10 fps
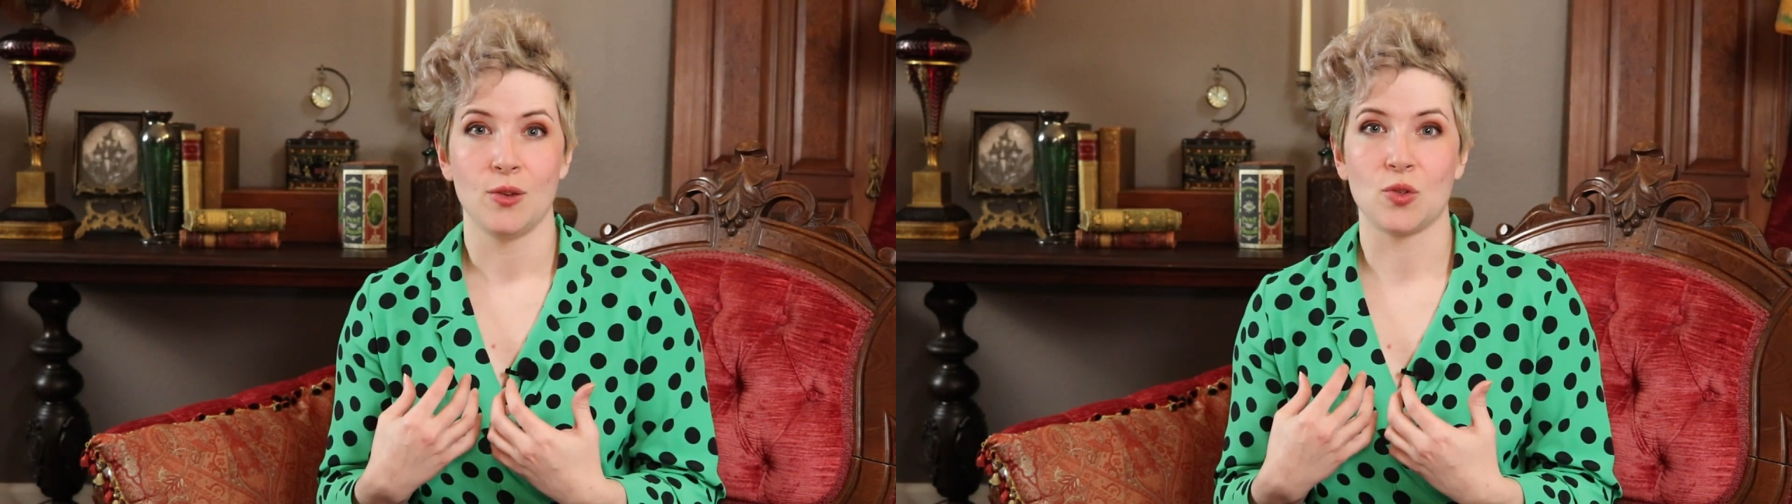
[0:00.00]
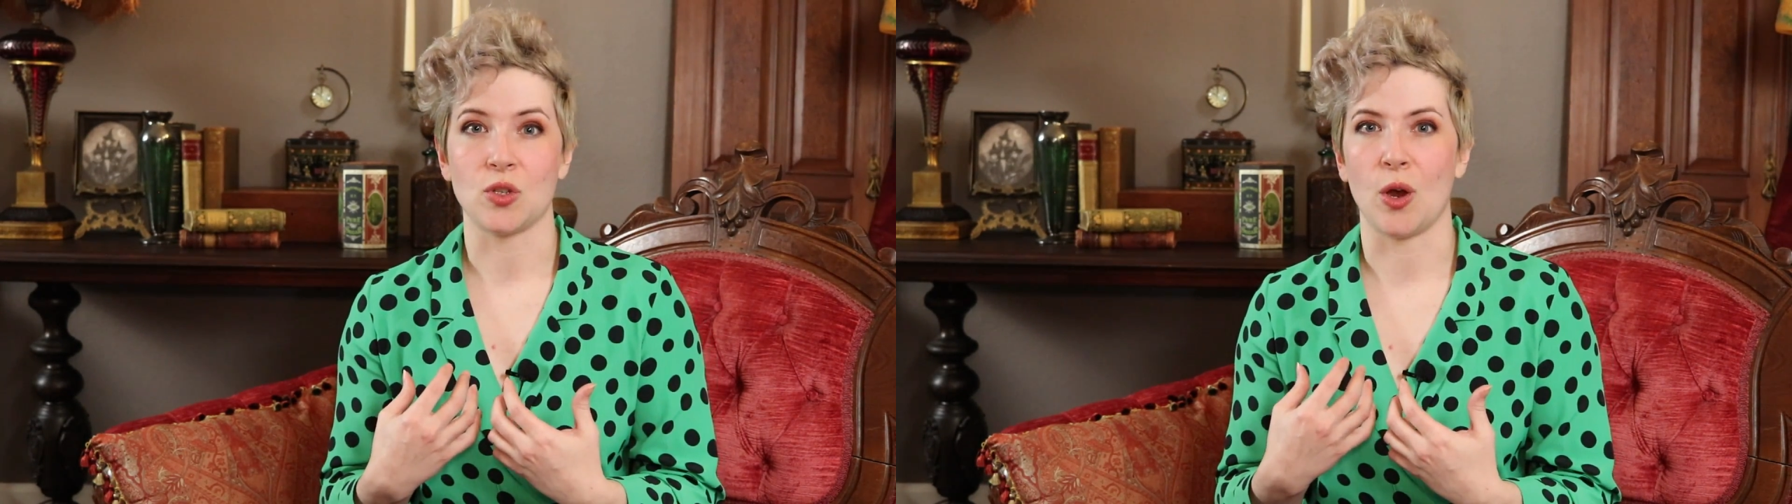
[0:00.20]

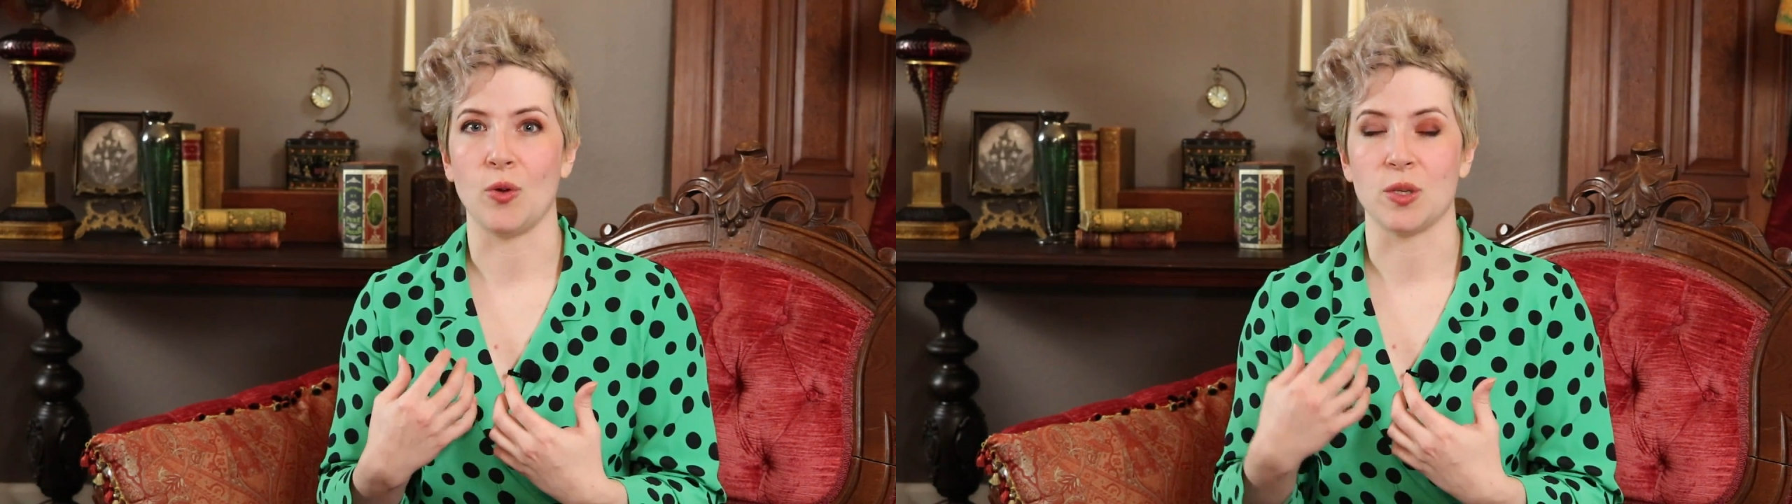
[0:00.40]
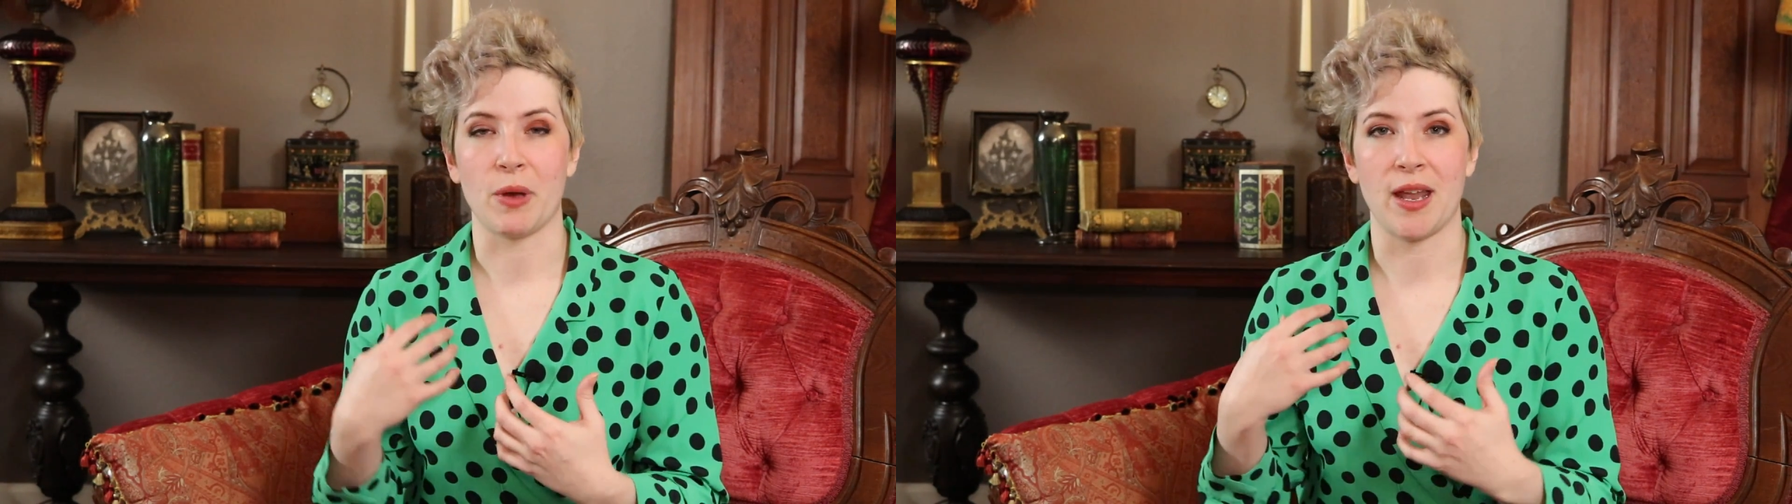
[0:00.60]

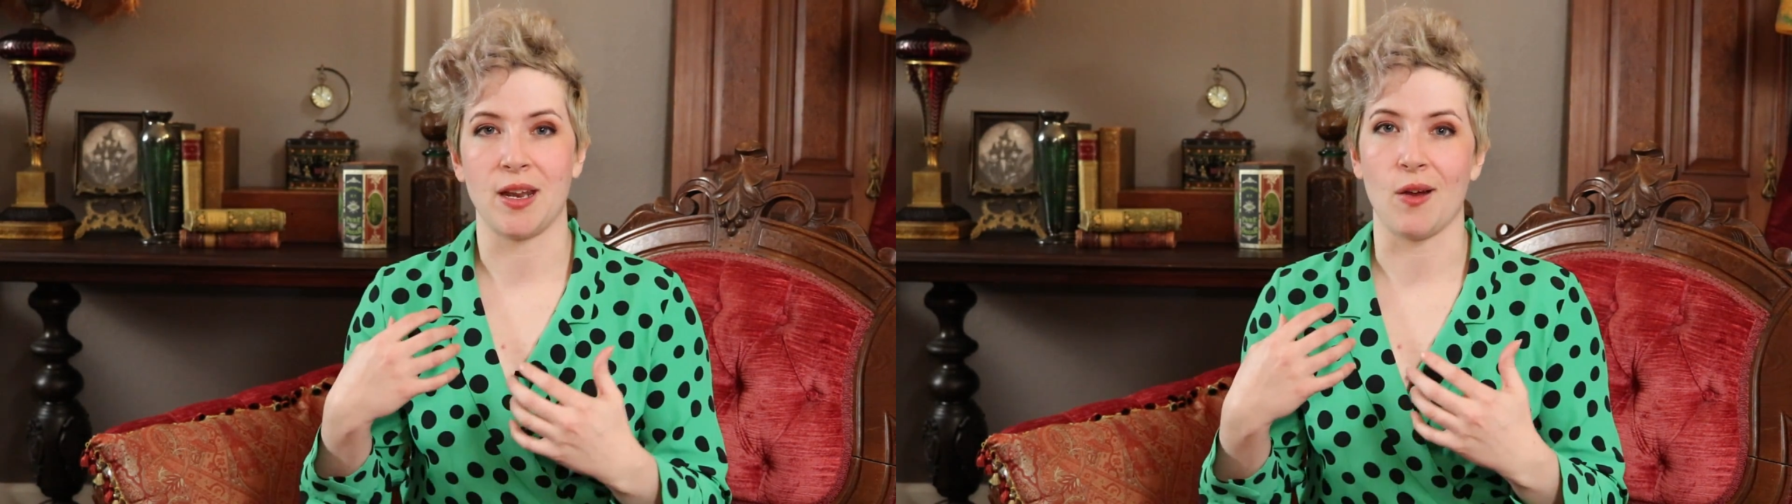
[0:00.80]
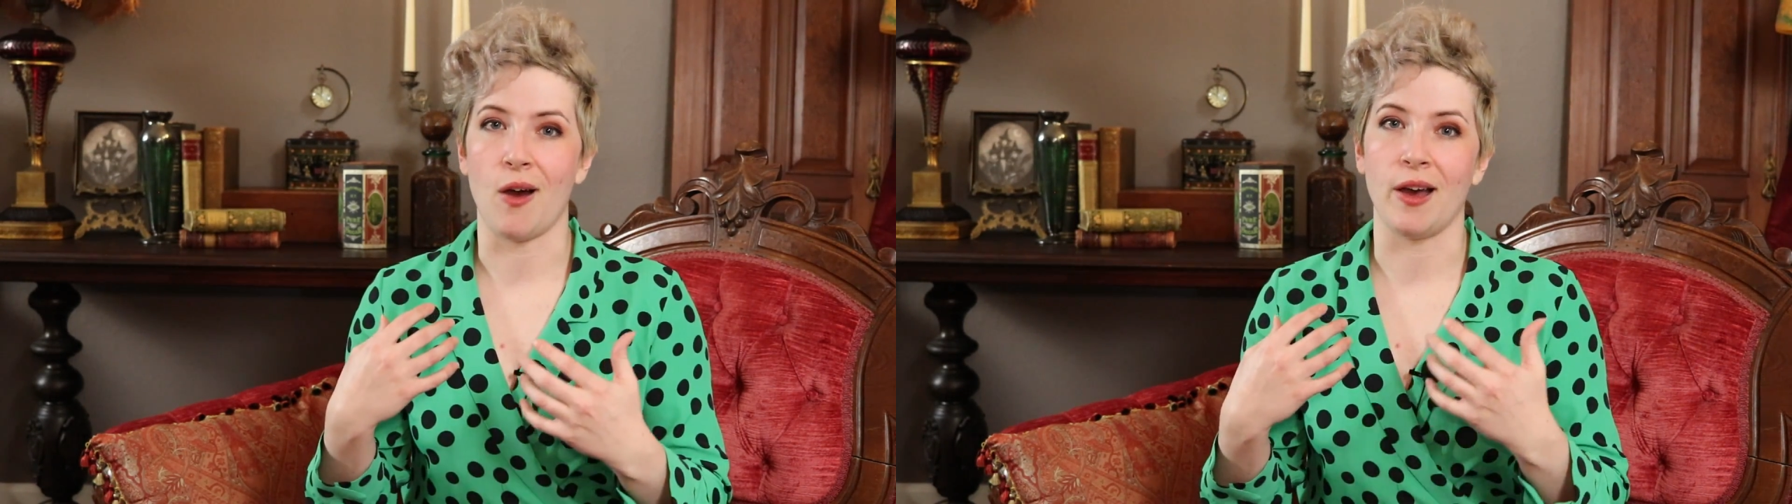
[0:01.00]
So
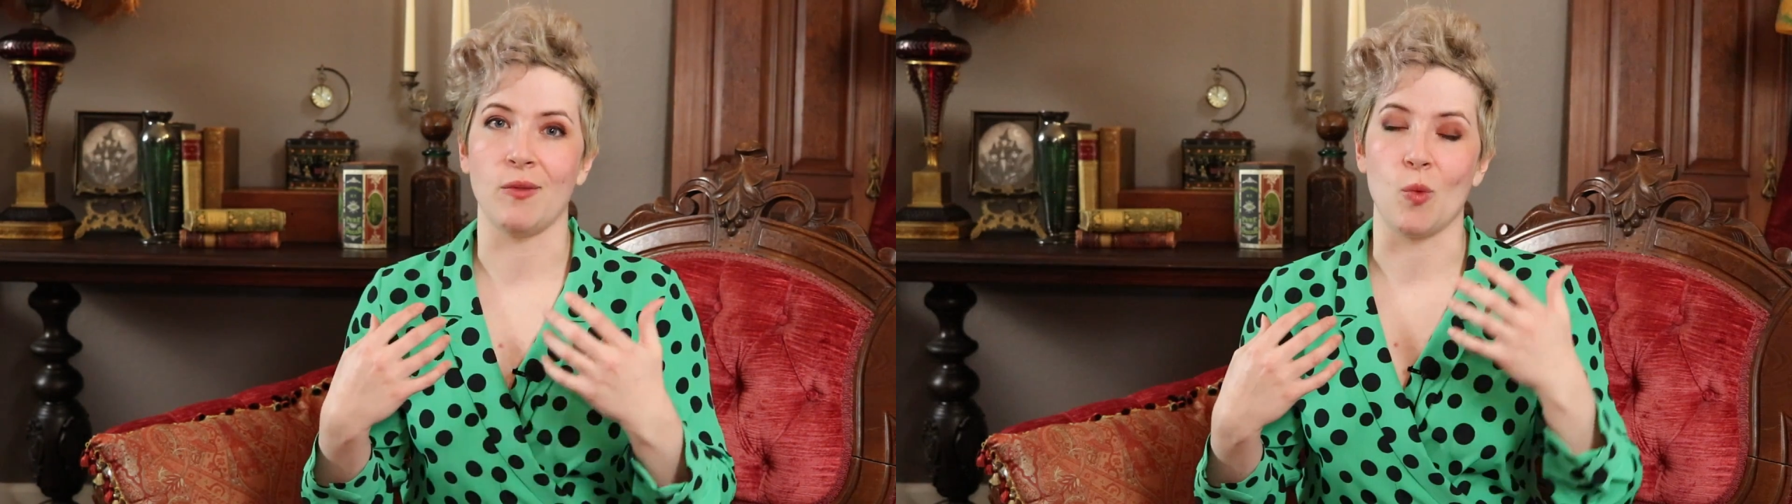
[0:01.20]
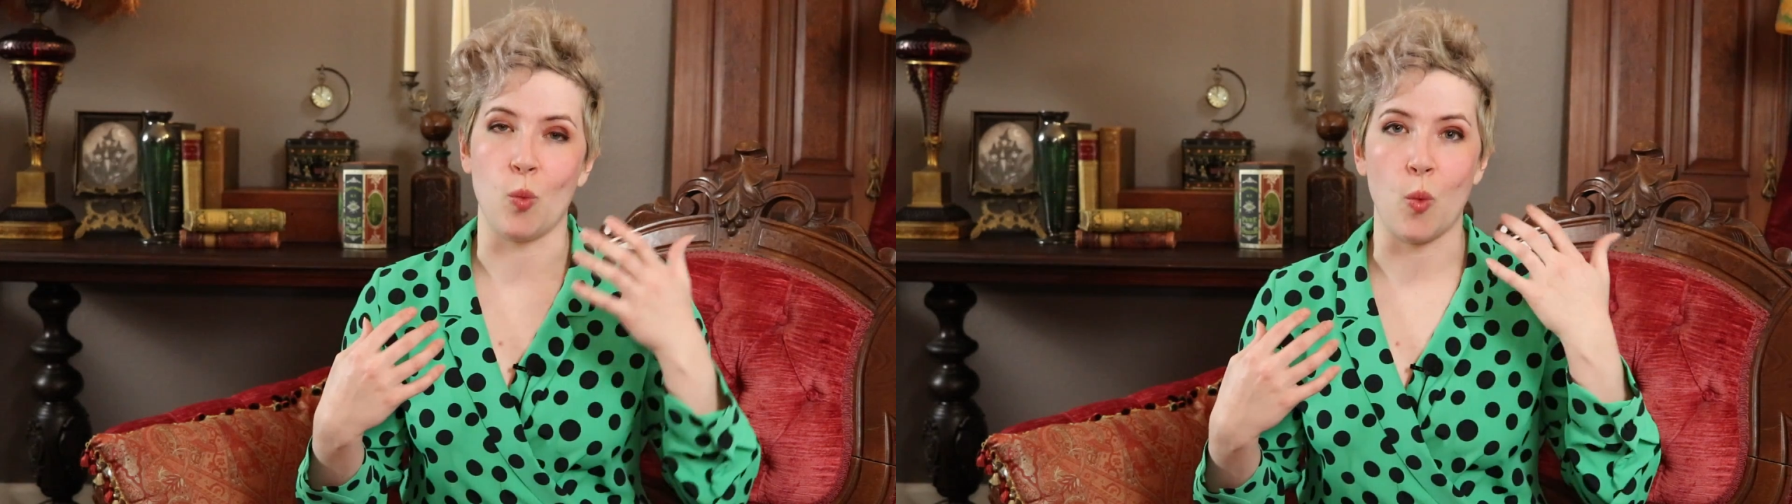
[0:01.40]
depending on